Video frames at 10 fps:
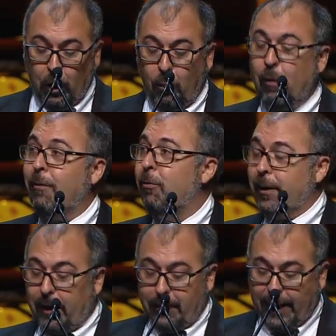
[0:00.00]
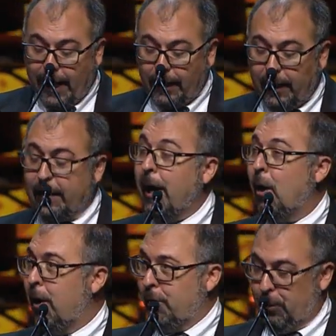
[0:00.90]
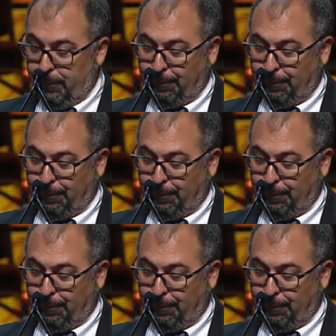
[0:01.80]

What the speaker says: Reverend Tet Gallardo.